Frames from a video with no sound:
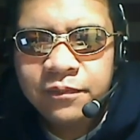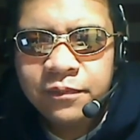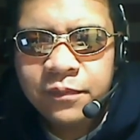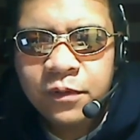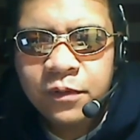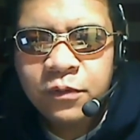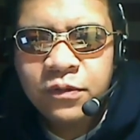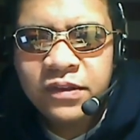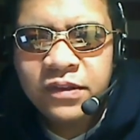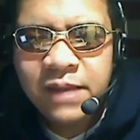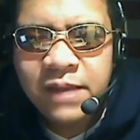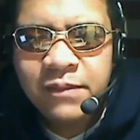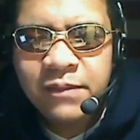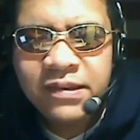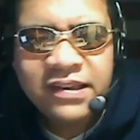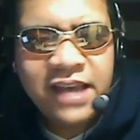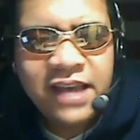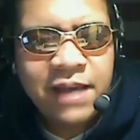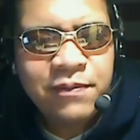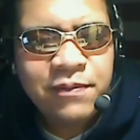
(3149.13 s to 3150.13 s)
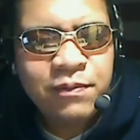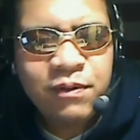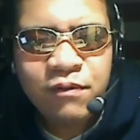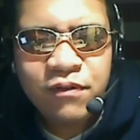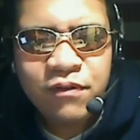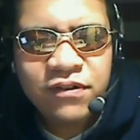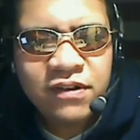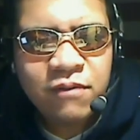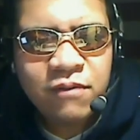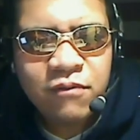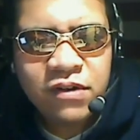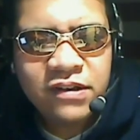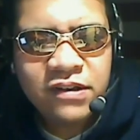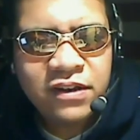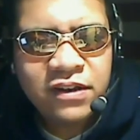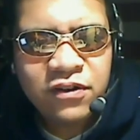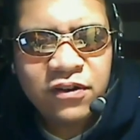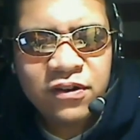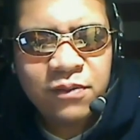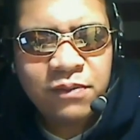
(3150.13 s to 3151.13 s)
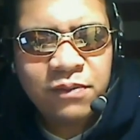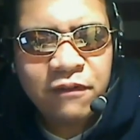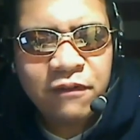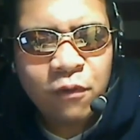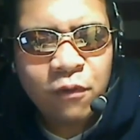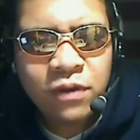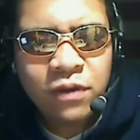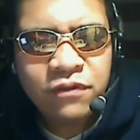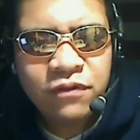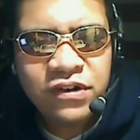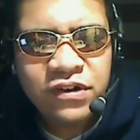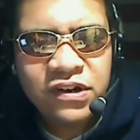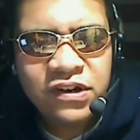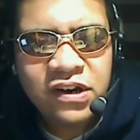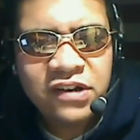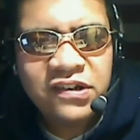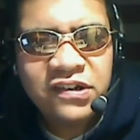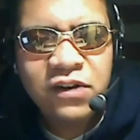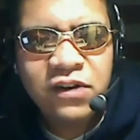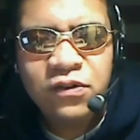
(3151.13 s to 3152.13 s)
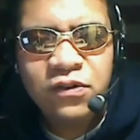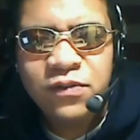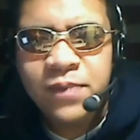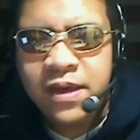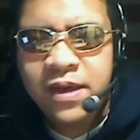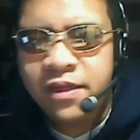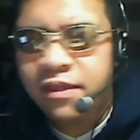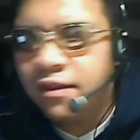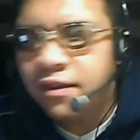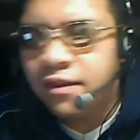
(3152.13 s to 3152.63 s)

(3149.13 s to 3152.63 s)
whose name escapes me for some reason. He used to play for West Virginia, Geno Smith.